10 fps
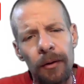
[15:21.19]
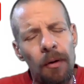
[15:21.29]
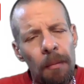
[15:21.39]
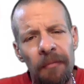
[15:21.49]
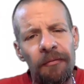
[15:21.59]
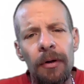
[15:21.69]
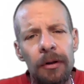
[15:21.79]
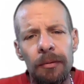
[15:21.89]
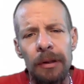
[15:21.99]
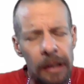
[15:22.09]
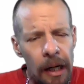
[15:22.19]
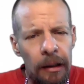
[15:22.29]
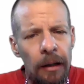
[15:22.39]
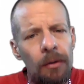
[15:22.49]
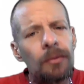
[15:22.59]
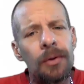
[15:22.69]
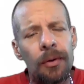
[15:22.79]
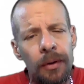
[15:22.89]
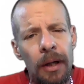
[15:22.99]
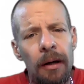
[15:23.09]
You know, I'm gonna front you a sack. Like, go do
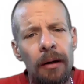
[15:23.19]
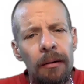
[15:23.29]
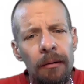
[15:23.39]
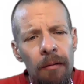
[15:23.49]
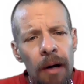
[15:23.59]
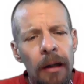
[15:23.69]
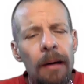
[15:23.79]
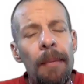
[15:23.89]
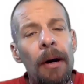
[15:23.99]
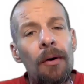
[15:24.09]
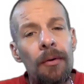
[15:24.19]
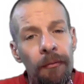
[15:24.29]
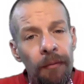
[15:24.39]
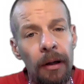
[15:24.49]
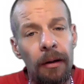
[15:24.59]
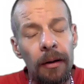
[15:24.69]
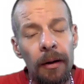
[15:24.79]
your thing, right? Get back on your feet.